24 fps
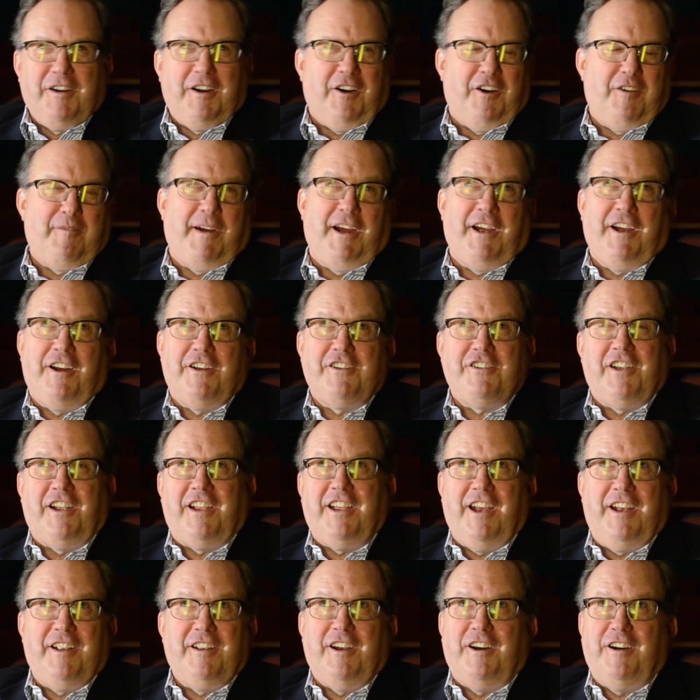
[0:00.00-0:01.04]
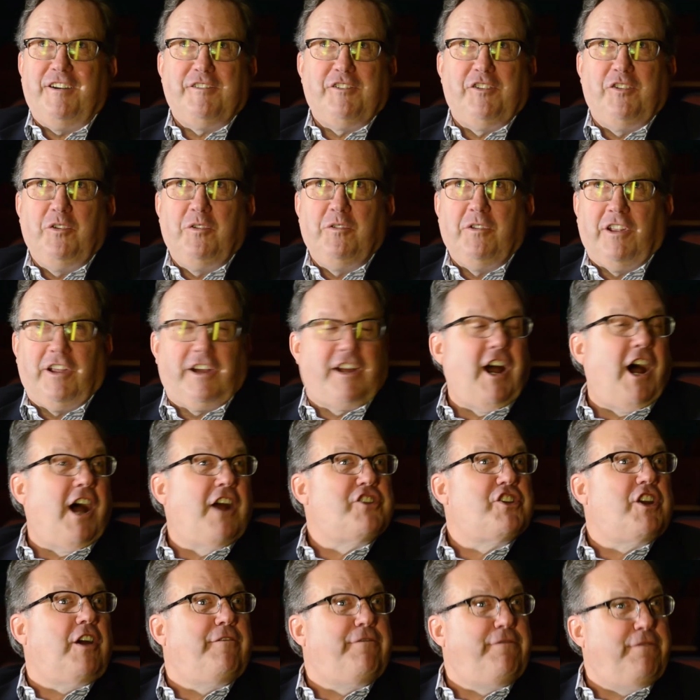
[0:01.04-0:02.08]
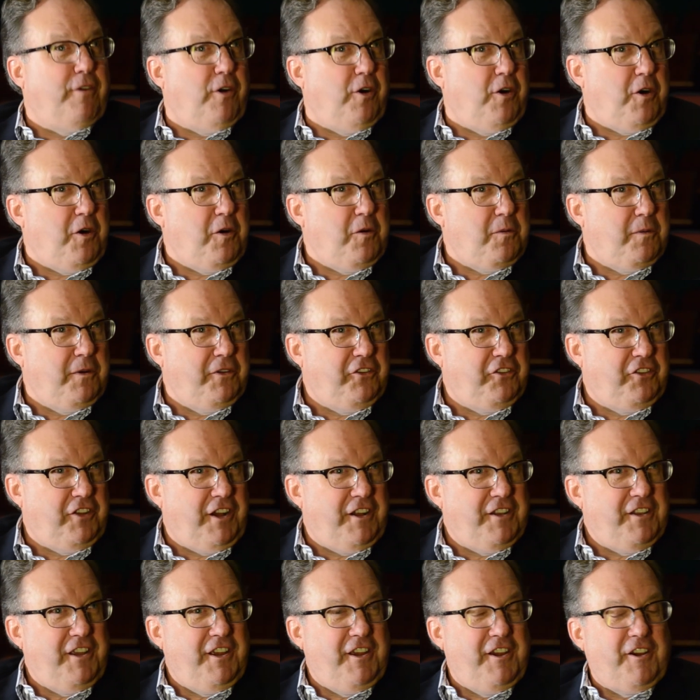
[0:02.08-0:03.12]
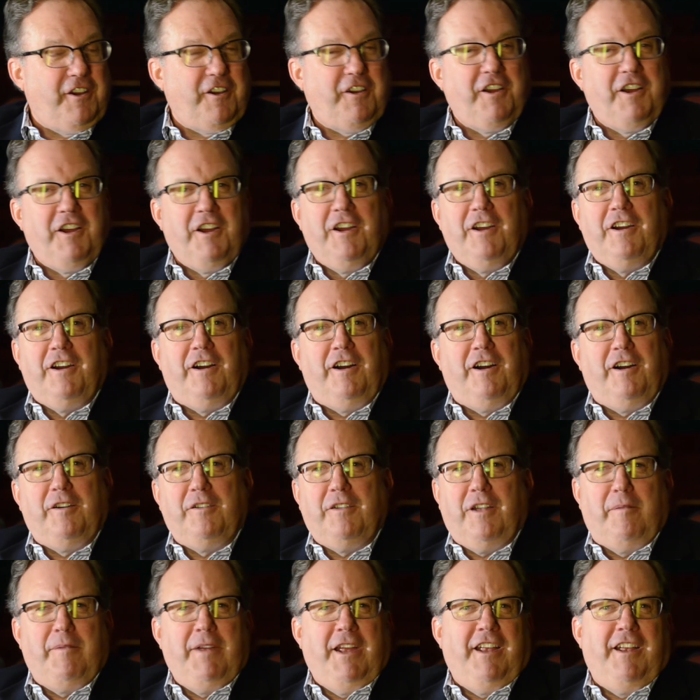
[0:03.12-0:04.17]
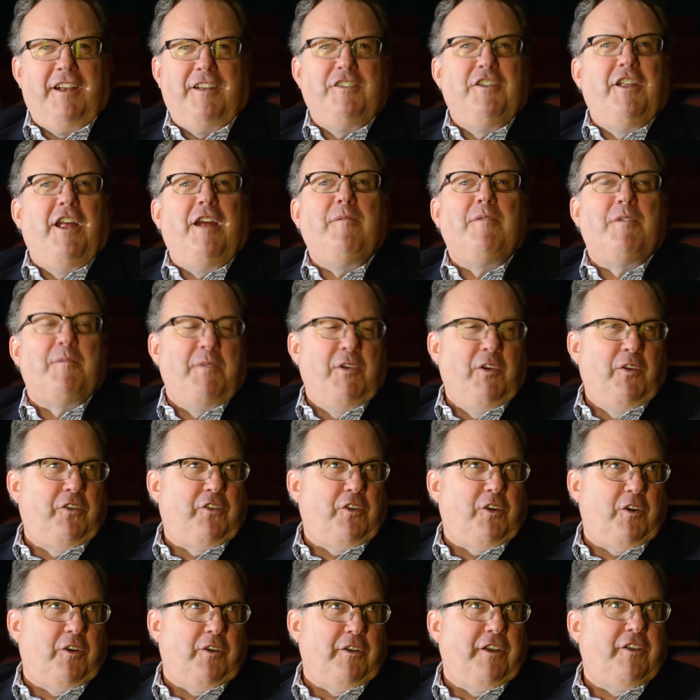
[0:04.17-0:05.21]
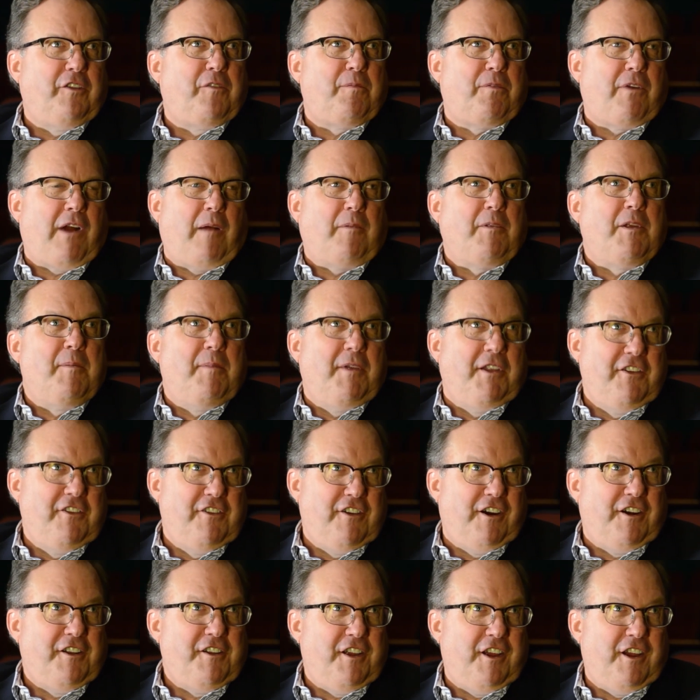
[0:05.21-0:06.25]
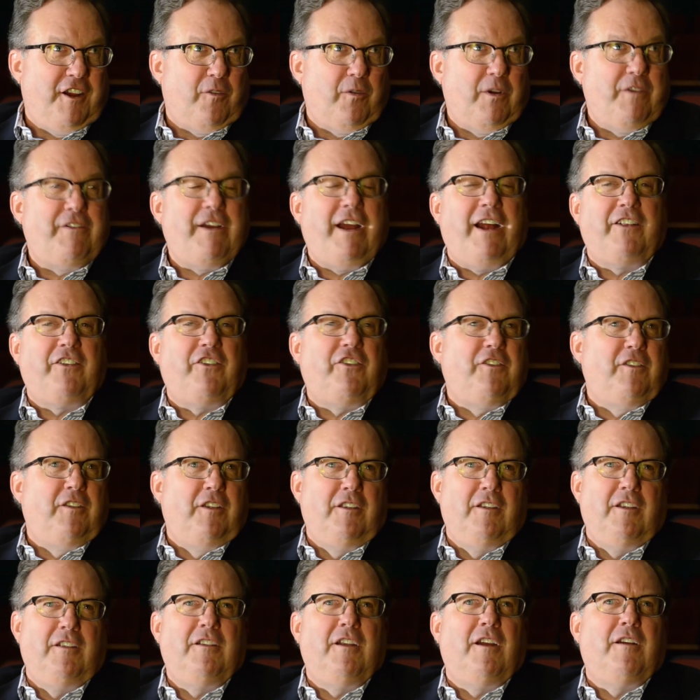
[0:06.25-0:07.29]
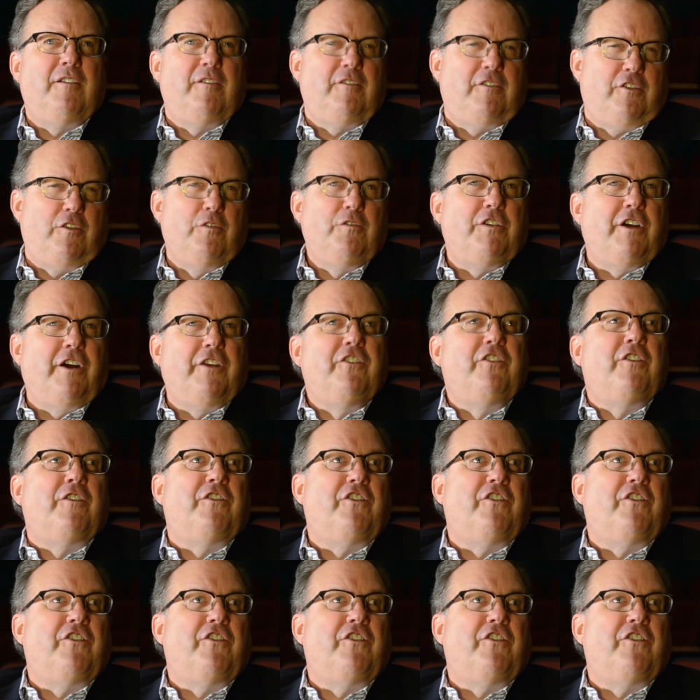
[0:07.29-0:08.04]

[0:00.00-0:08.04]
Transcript: oh my gosh, I can't. To La Cage aux Folles was done here. I mean, name the musical, it's probably been done here. We've had 2 tons of